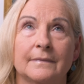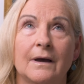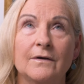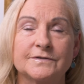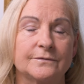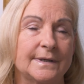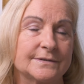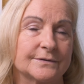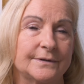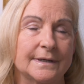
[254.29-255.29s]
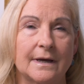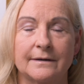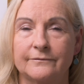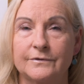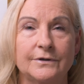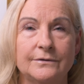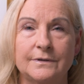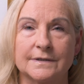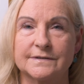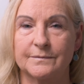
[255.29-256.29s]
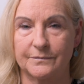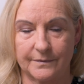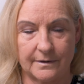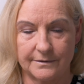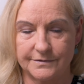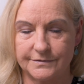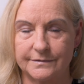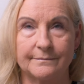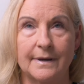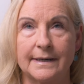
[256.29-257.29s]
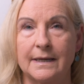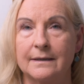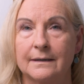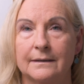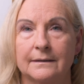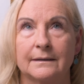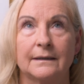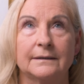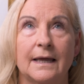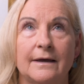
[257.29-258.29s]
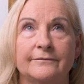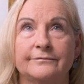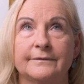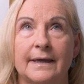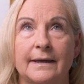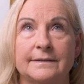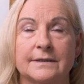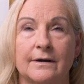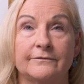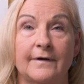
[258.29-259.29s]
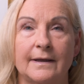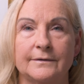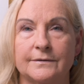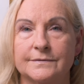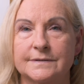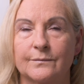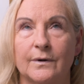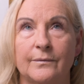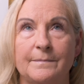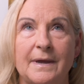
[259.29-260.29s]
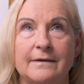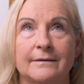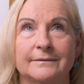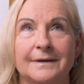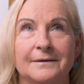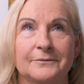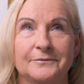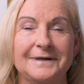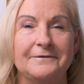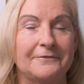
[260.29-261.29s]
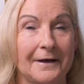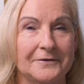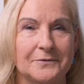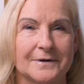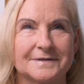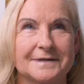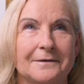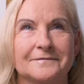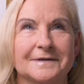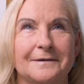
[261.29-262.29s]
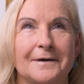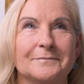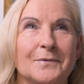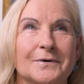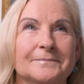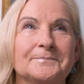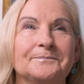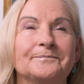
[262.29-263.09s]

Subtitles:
Also exerting kind of newness with regards to money, love, and our values, where we may really value ourselves a lot more.